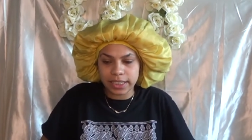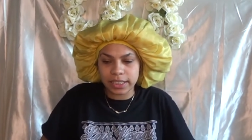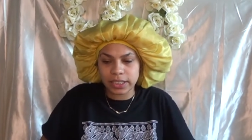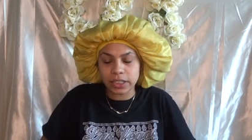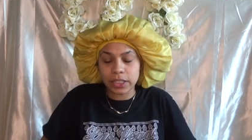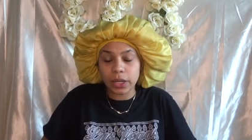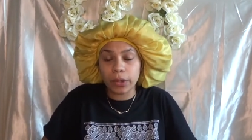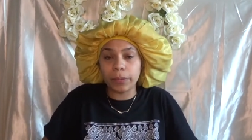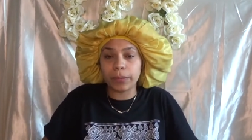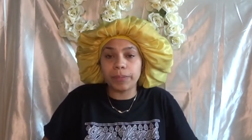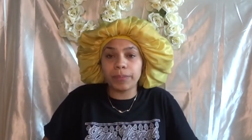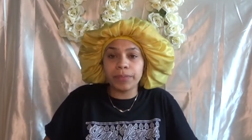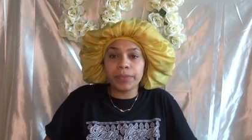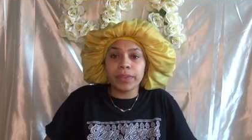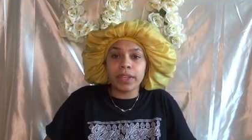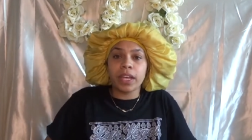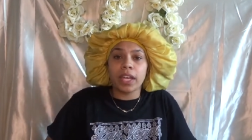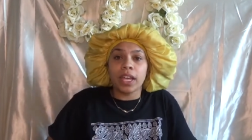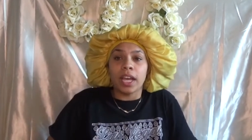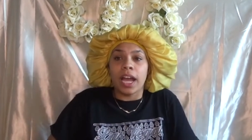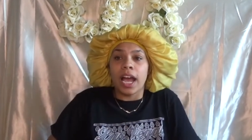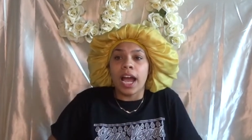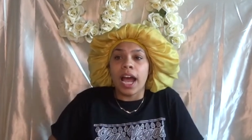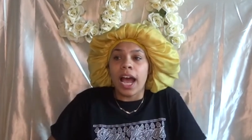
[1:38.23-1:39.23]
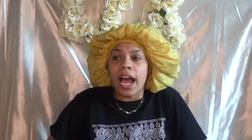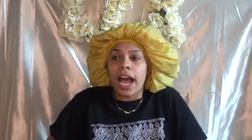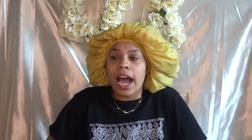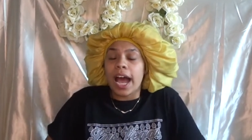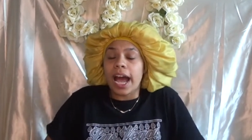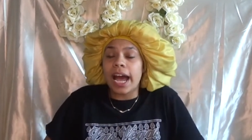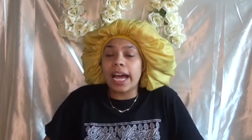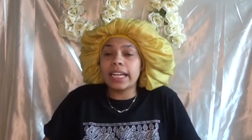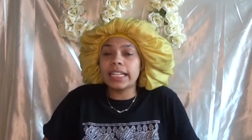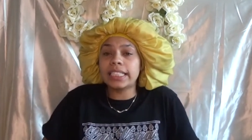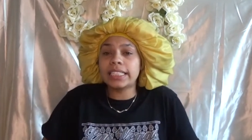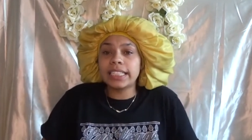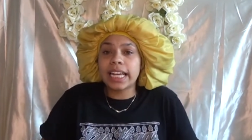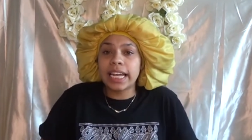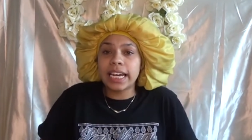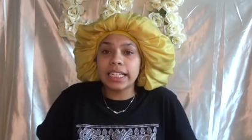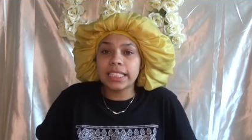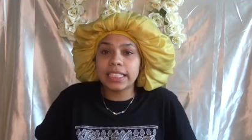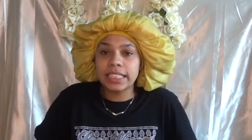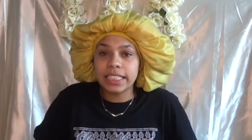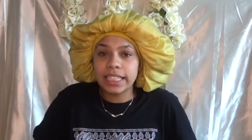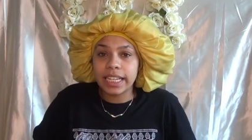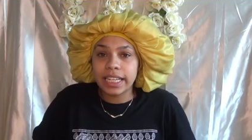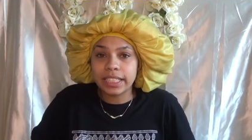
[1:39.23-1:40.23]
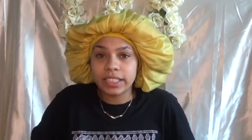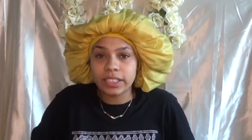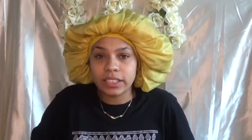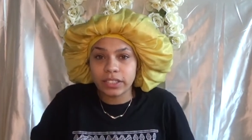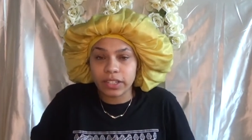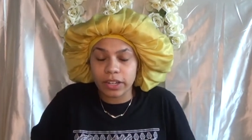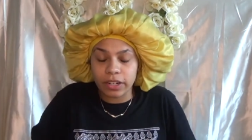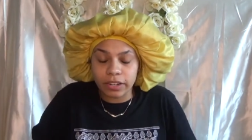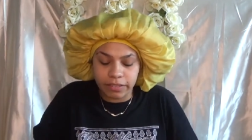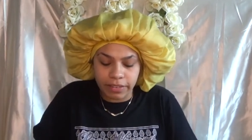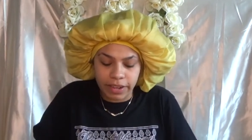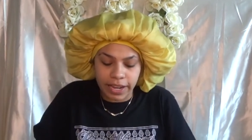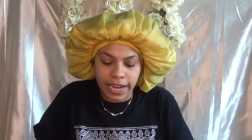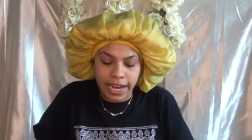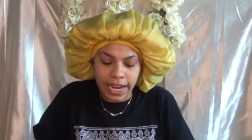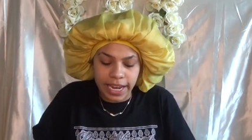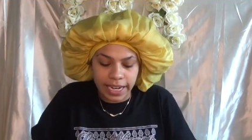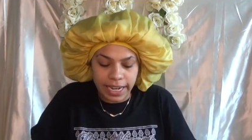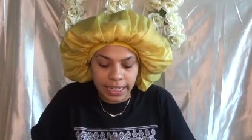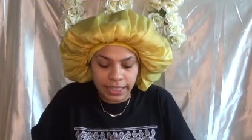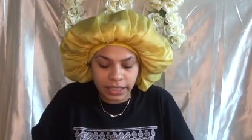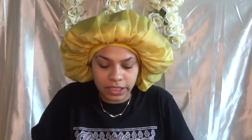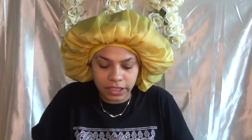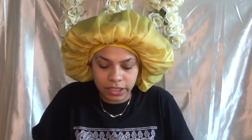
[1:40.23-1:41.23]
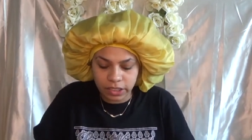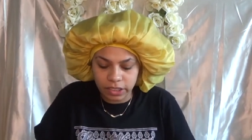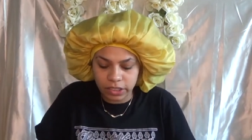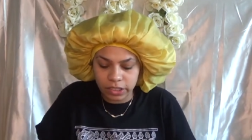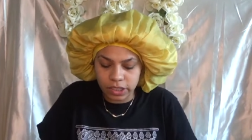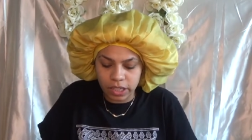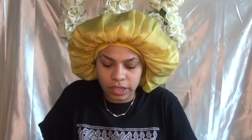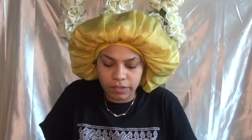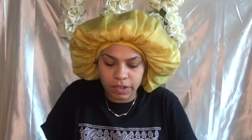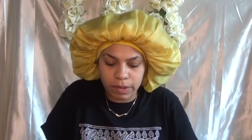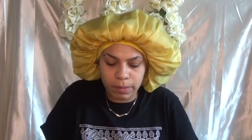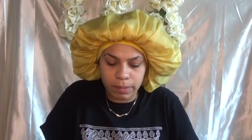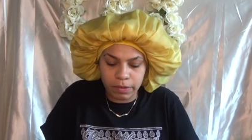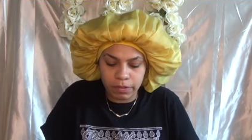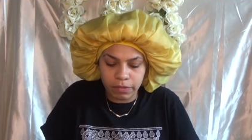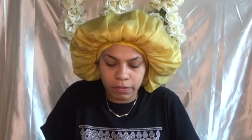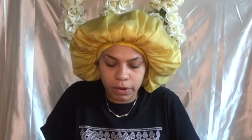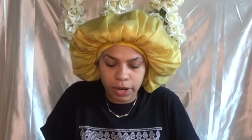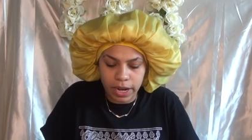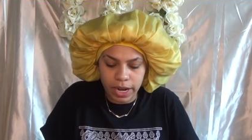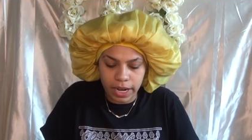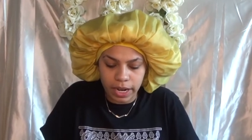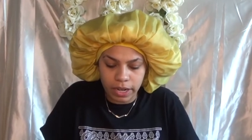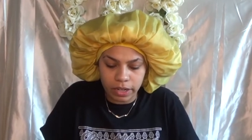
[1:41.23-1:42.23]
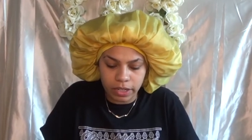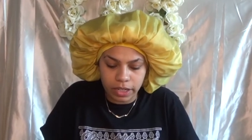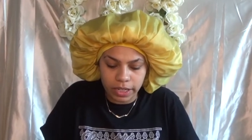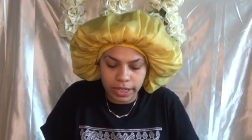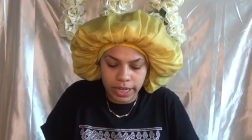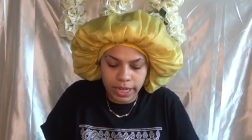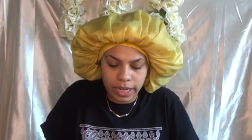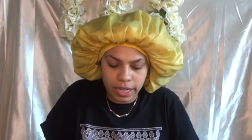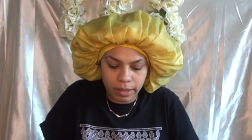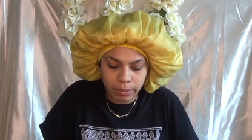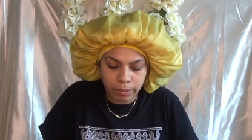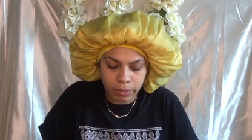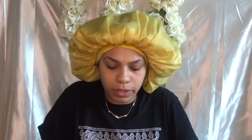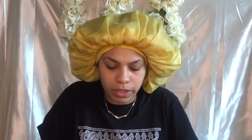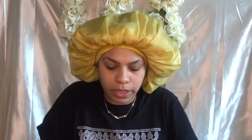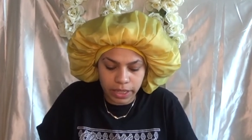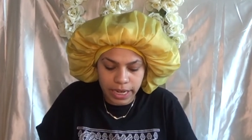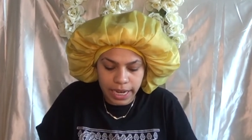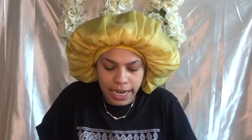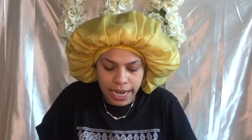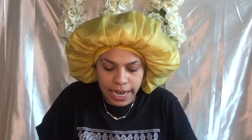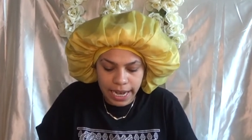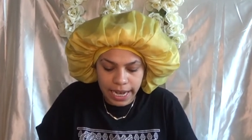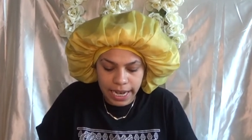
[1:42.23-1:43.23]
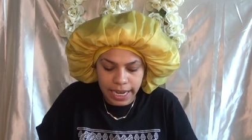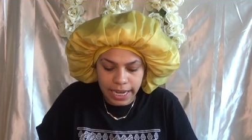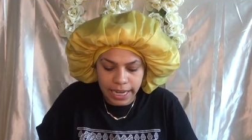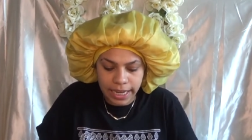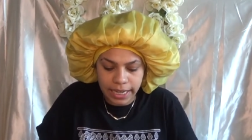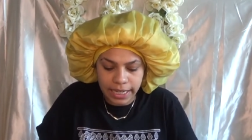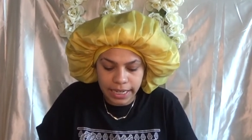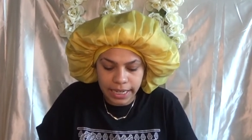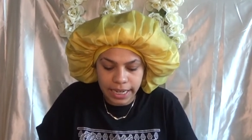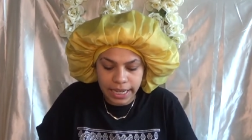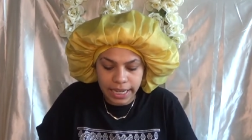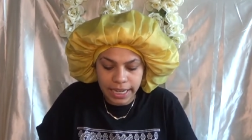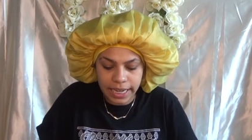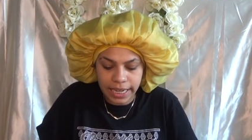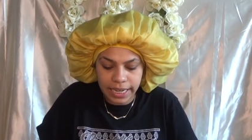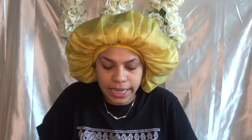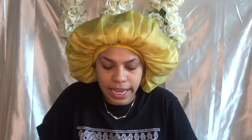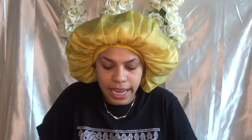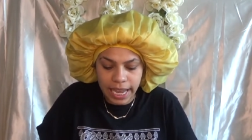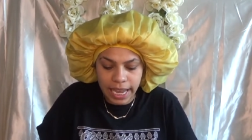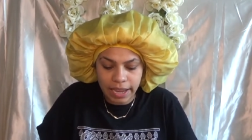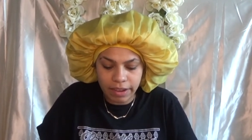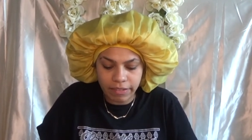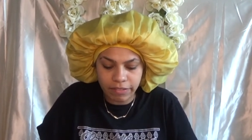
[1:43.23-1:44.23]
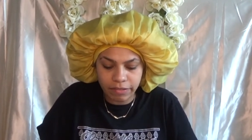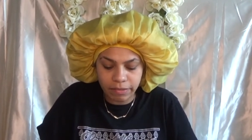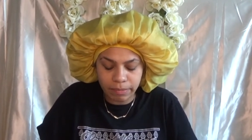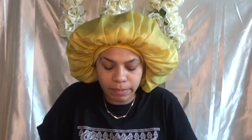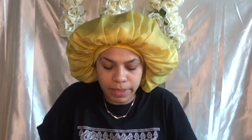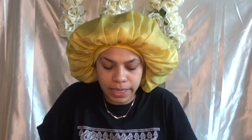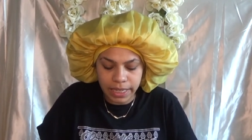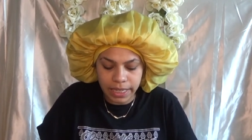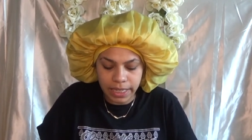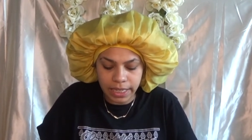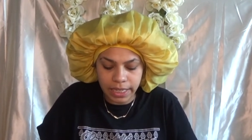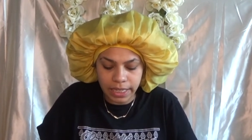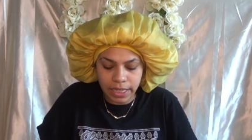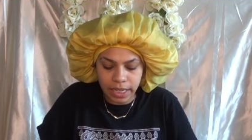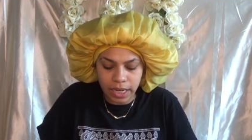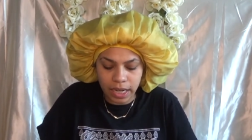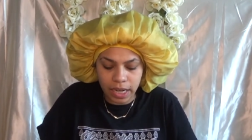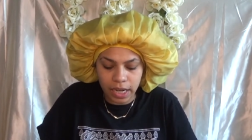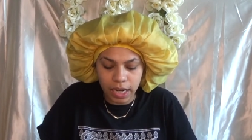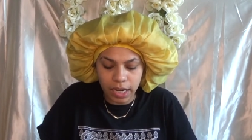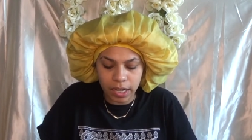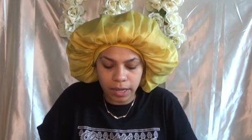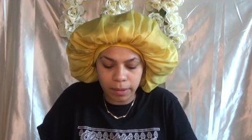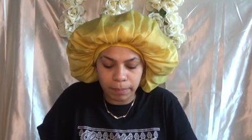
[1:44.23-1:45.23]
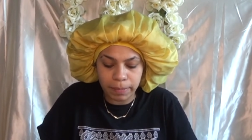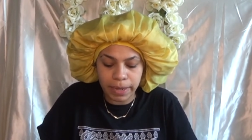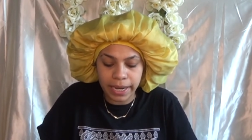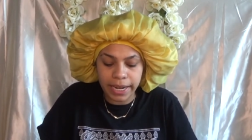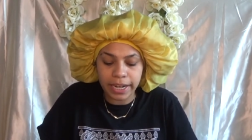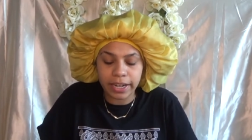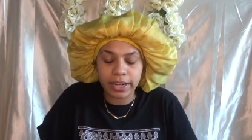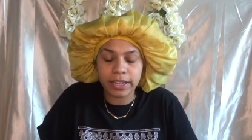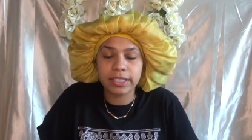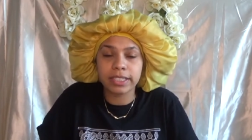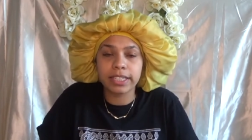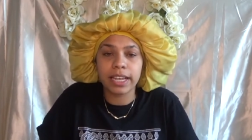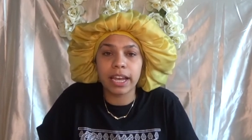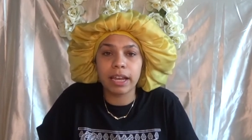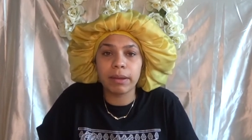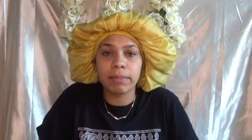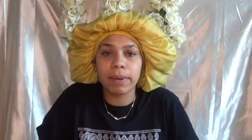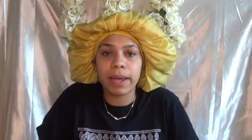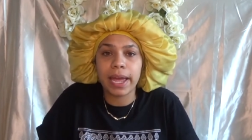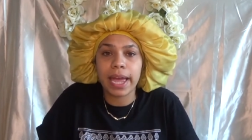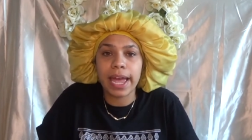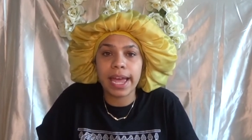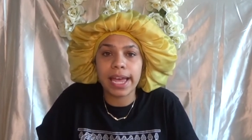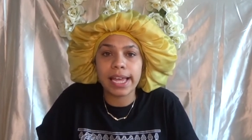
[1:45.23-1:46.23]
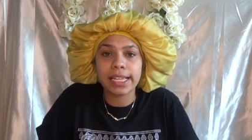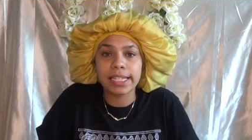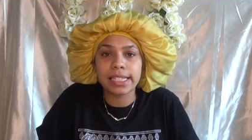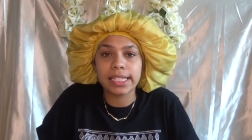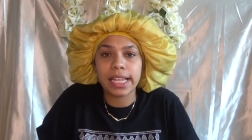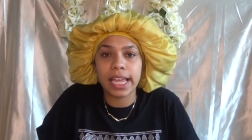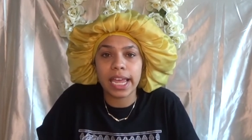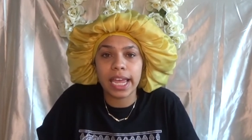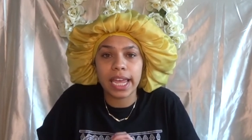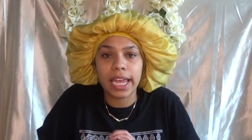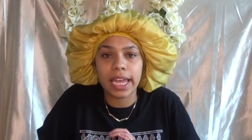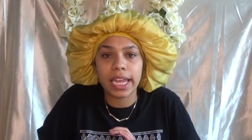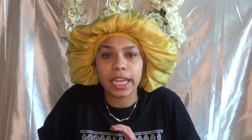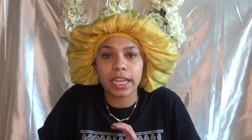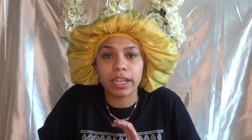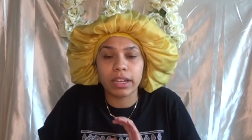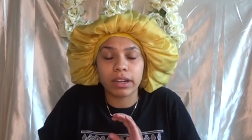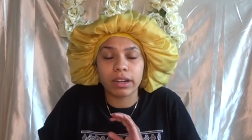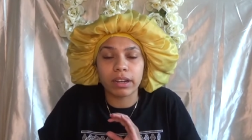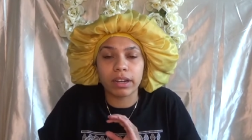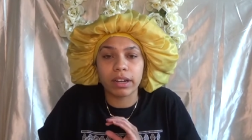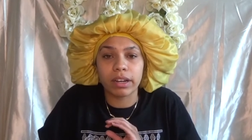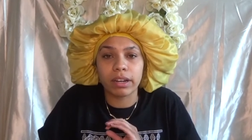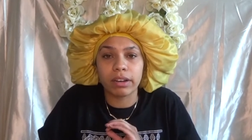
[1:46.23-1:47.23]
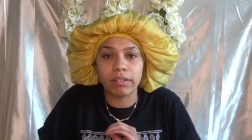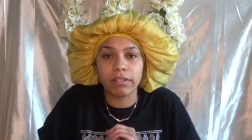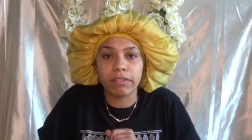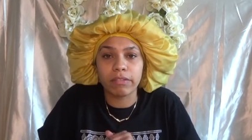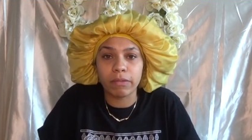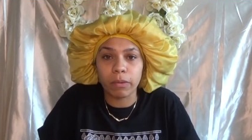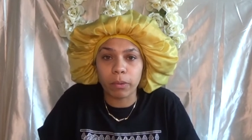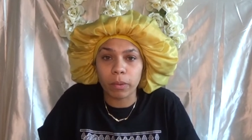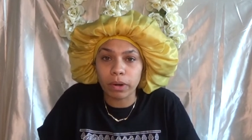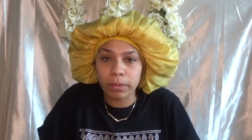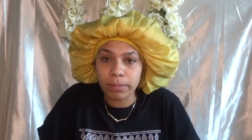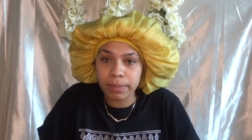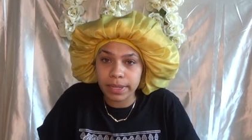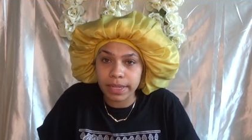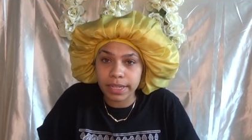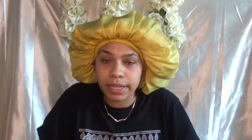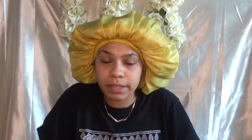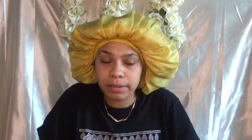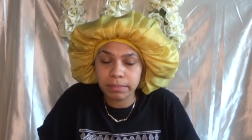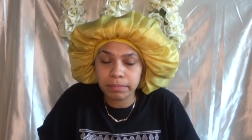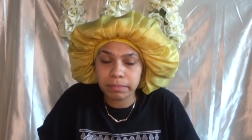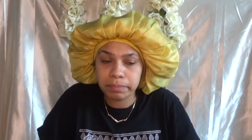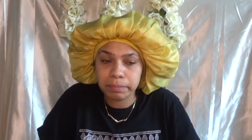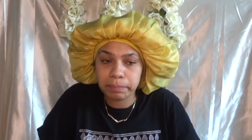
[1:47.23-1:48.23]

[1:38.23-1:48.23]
So I decided to take the survey and I took the survey before I got on camera and it gave me um, my hair type as a uh, 4B